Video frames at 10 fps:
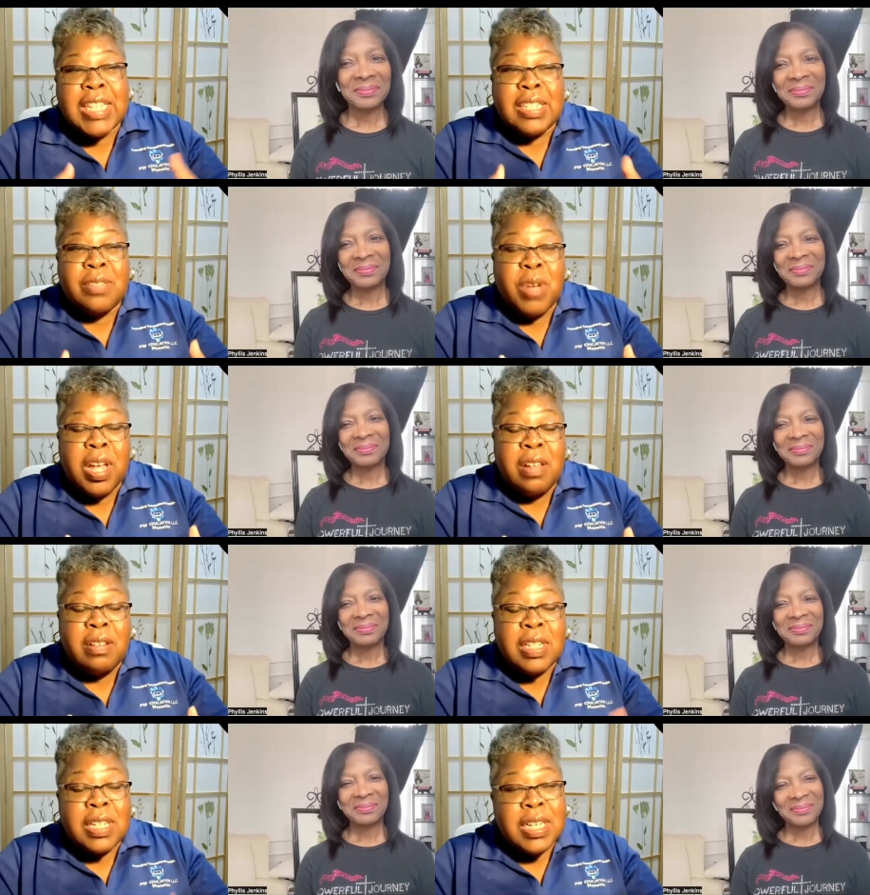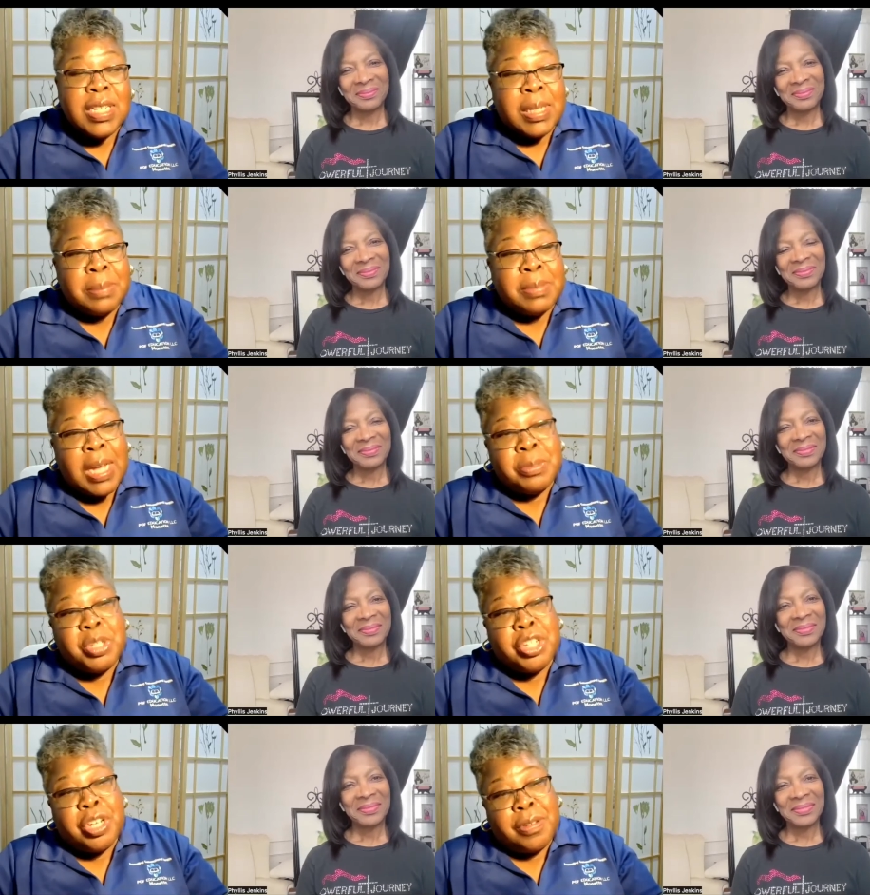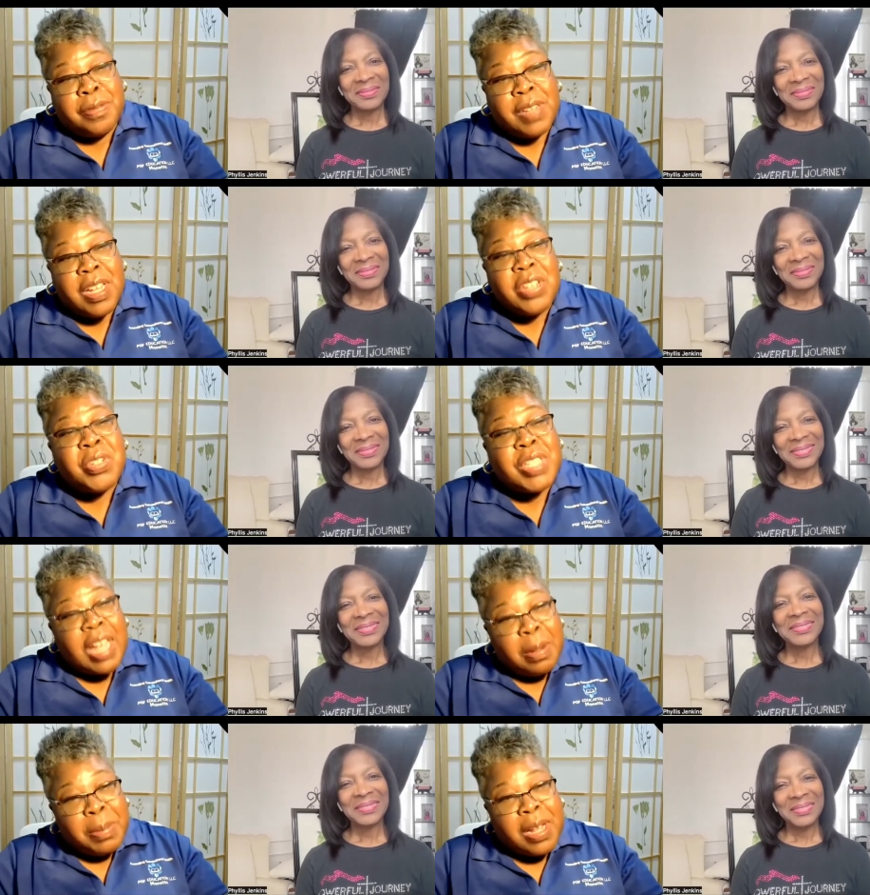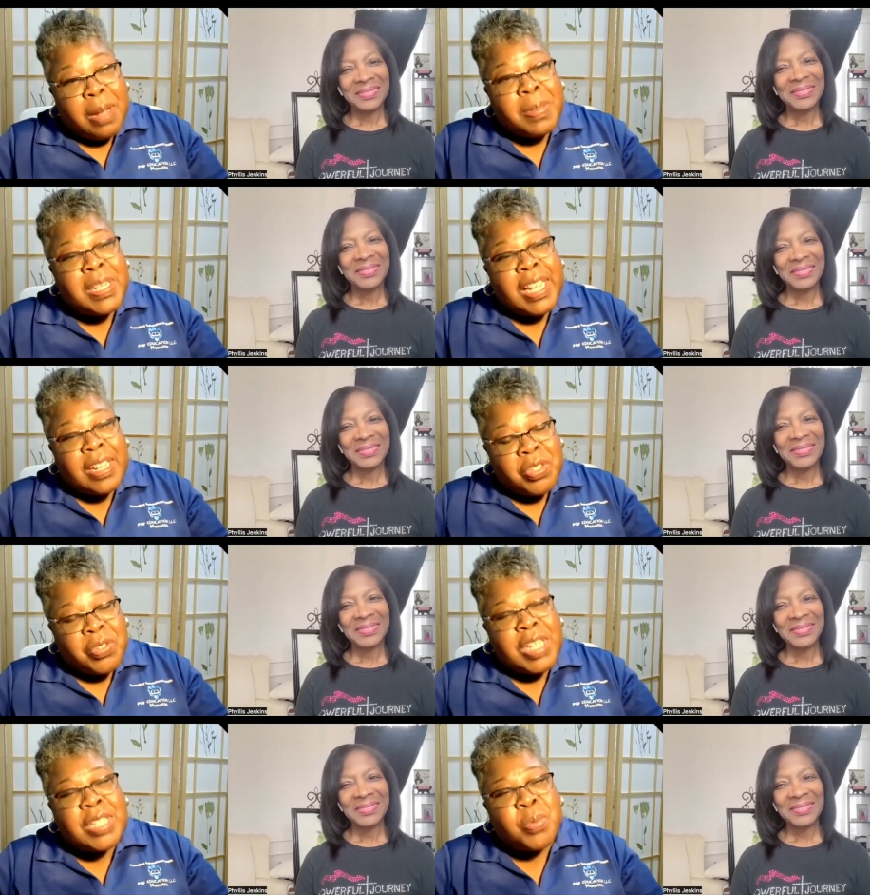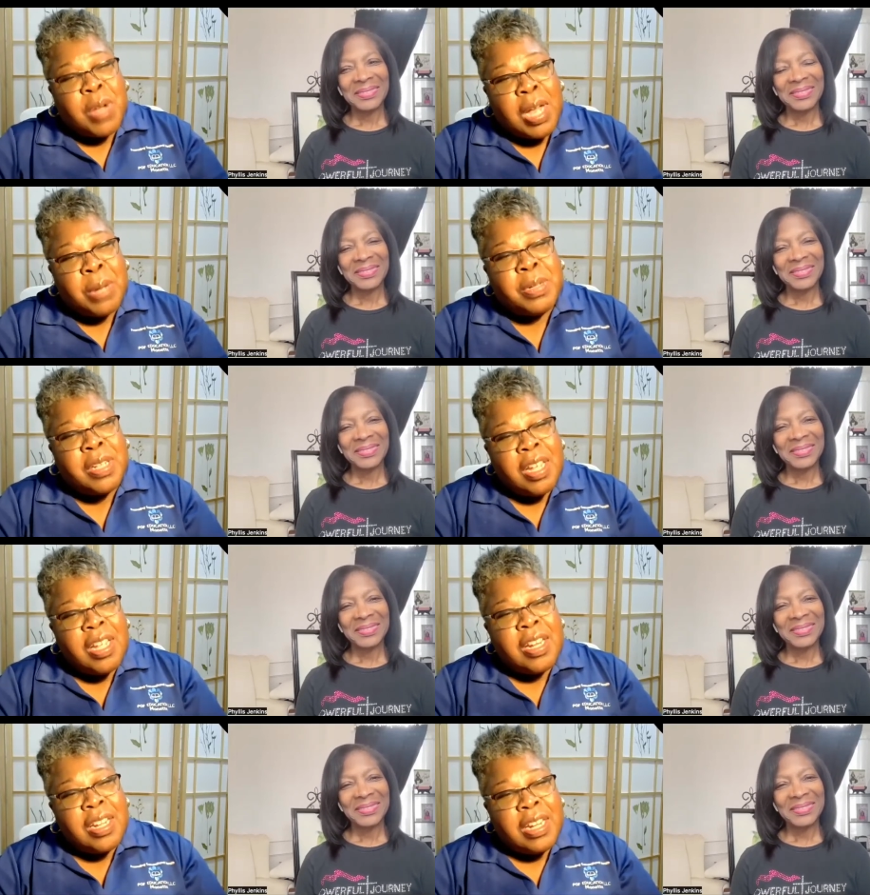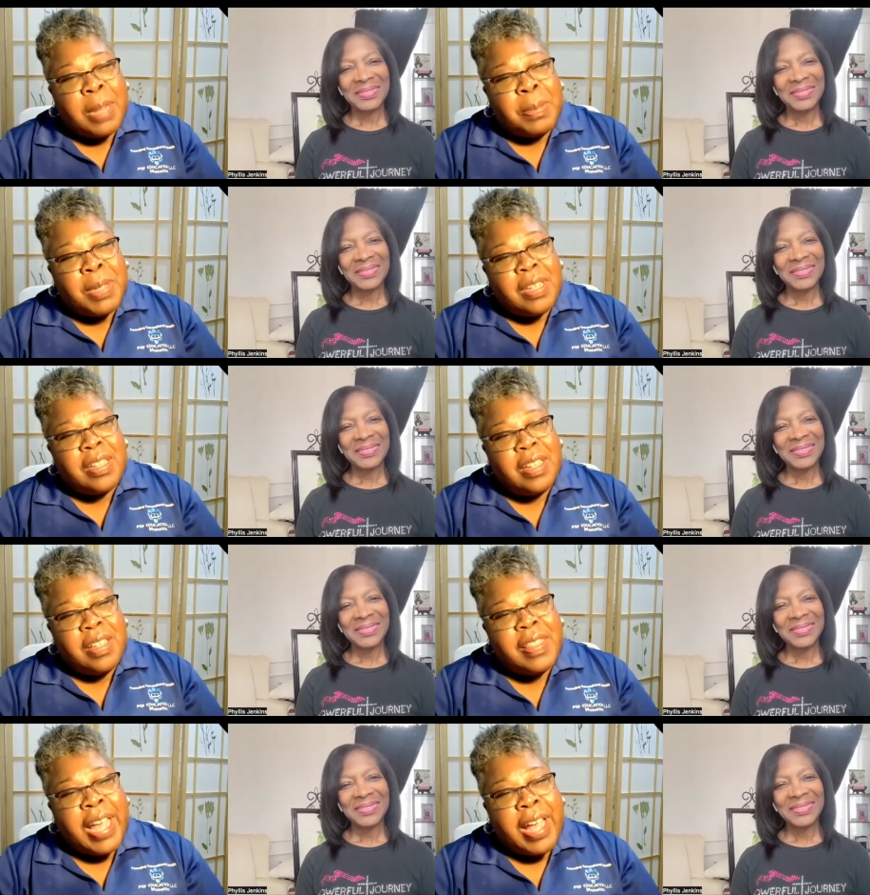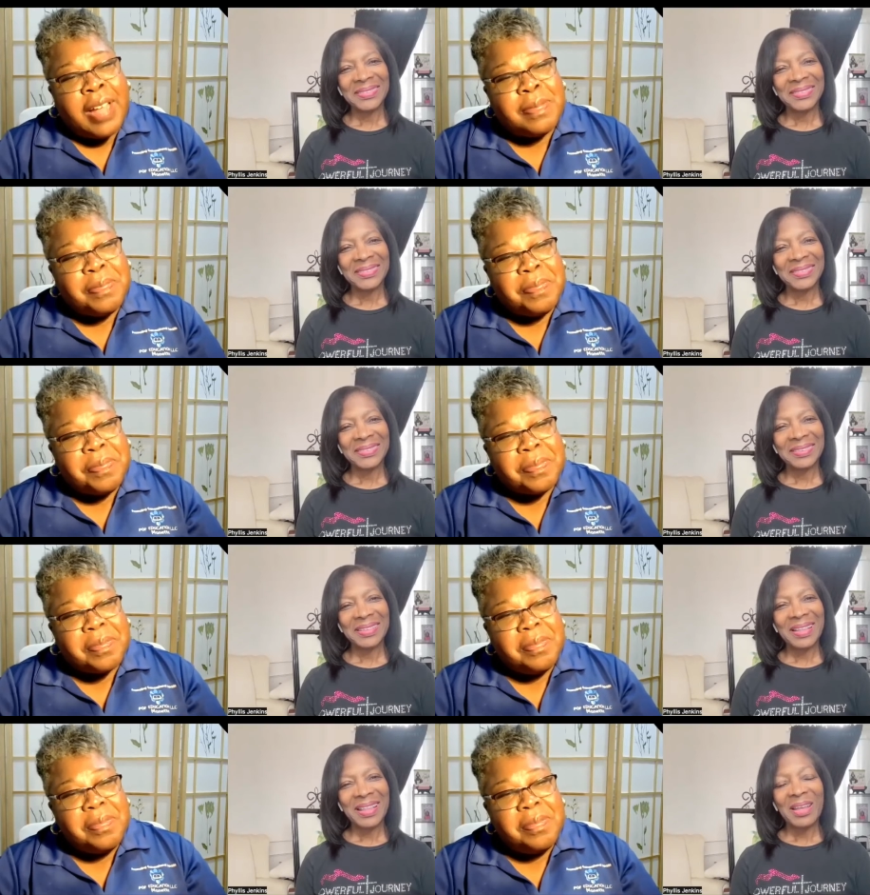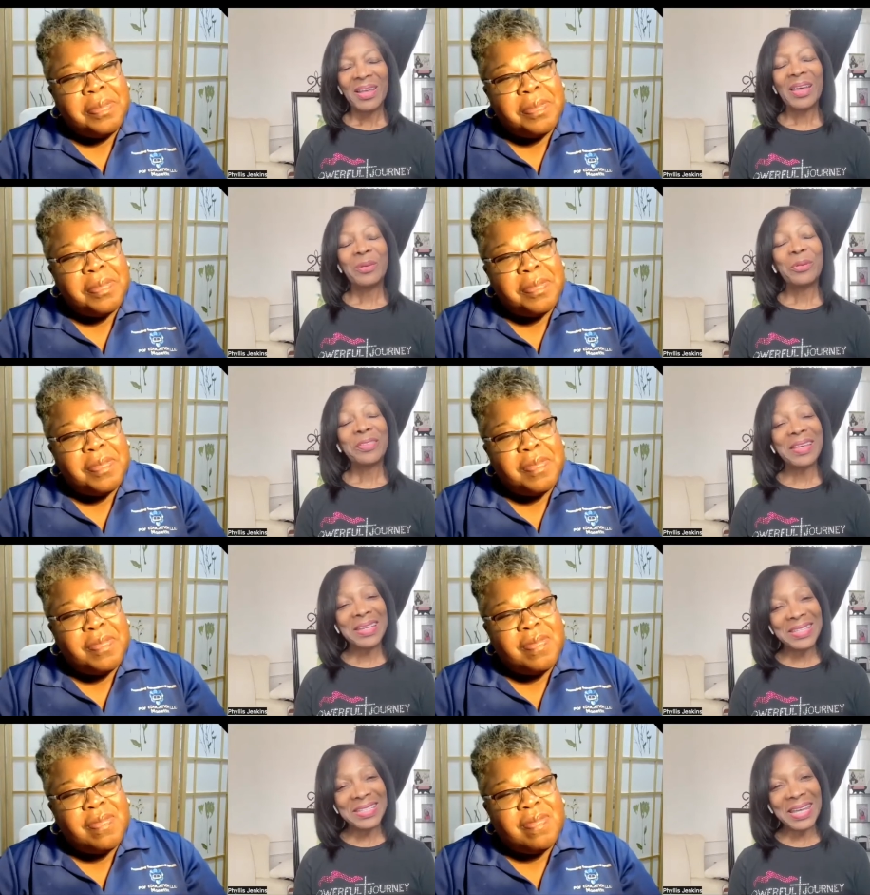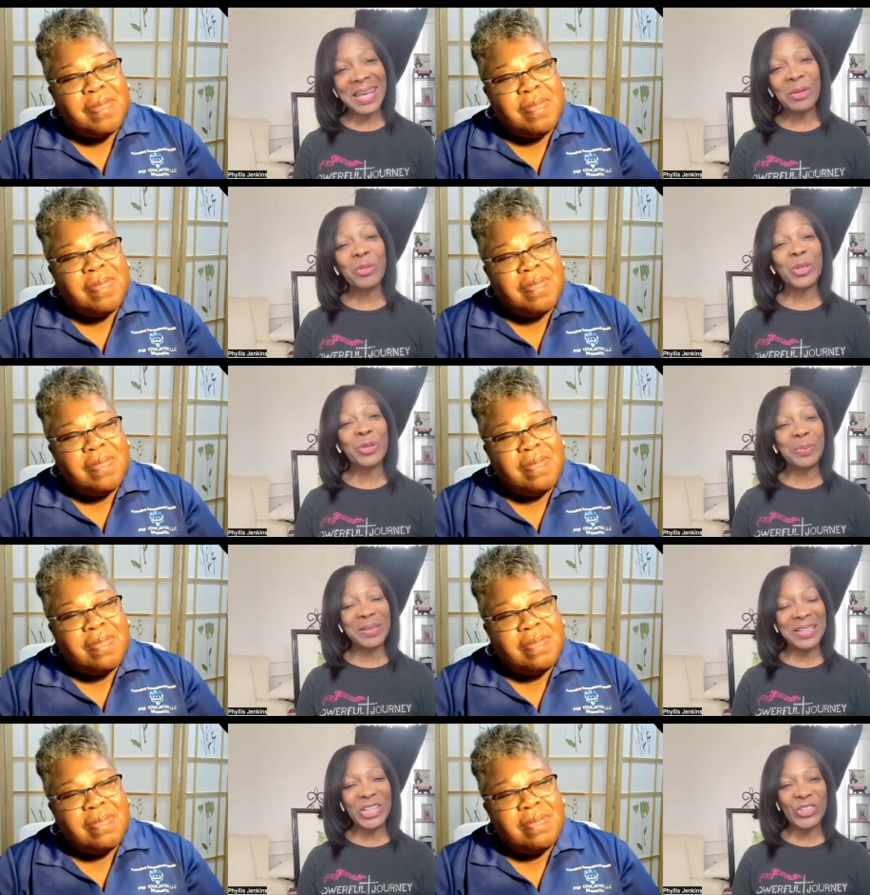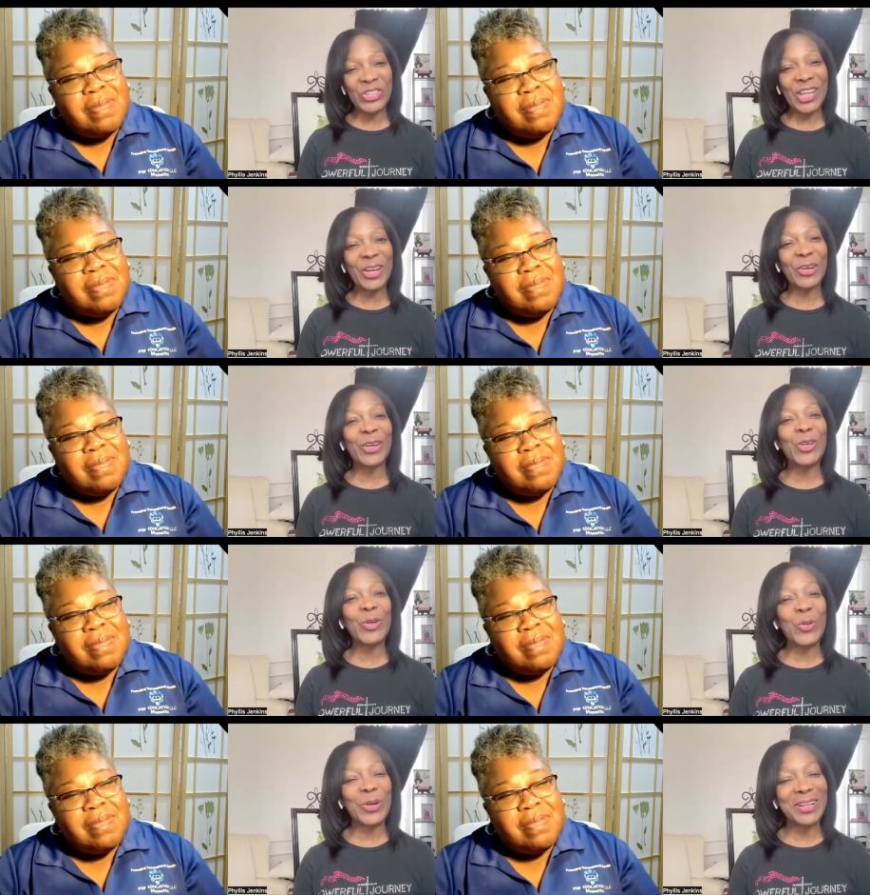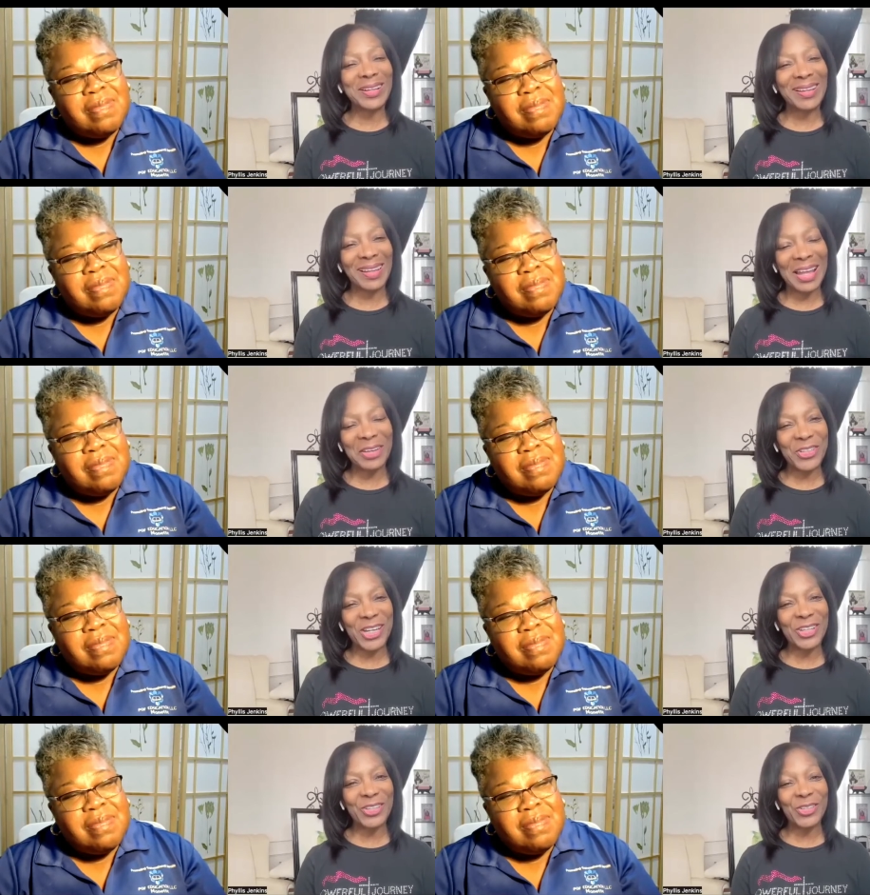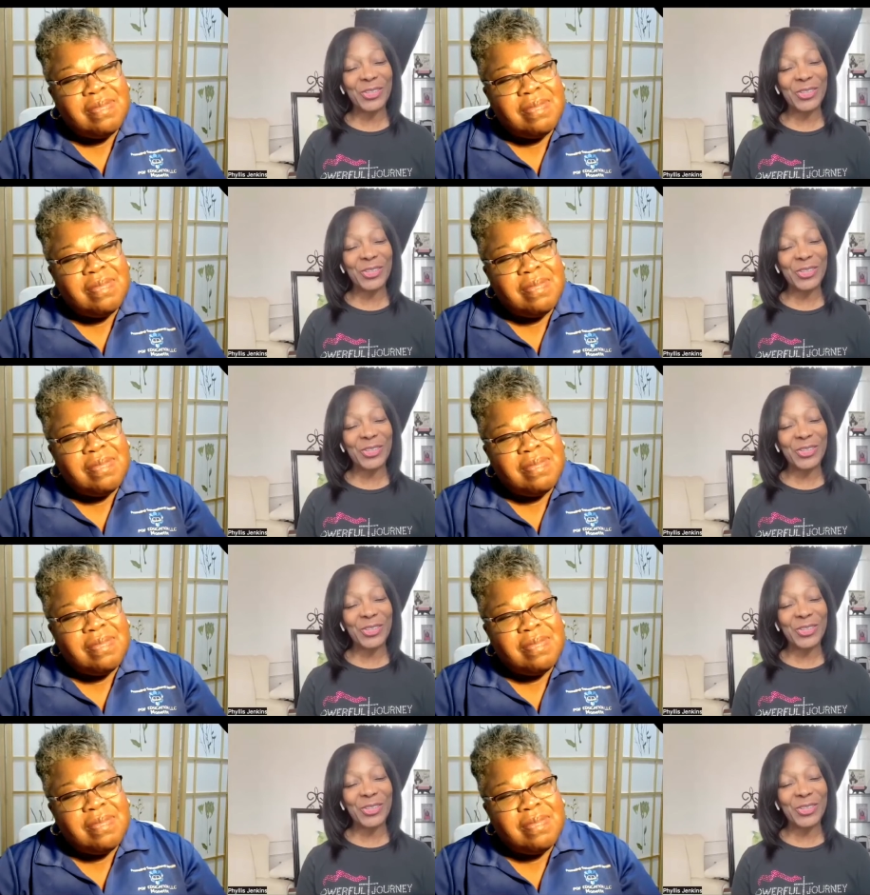Speaker 1: it well, sometimes you don't. So it's kind of been up and down. So that's why I would name
Speaker 2: it that. And with that said, would you please share your life changing